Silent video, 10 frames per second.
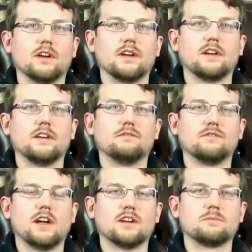a
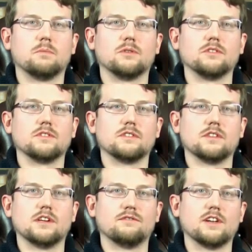flashpoint.
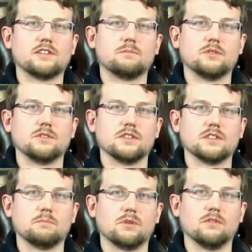A flashpoint is
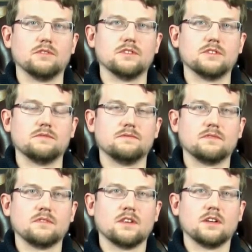a province
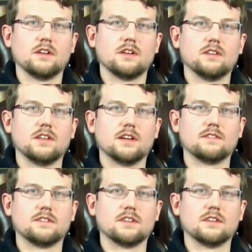that
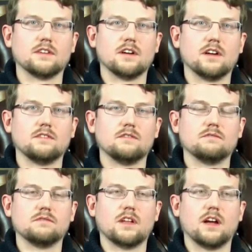
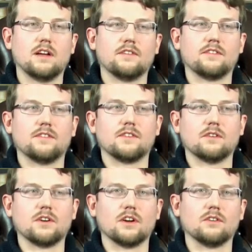has
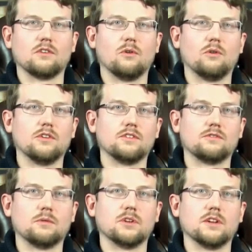some kind of cores
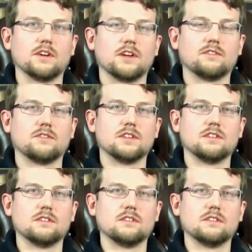from another country,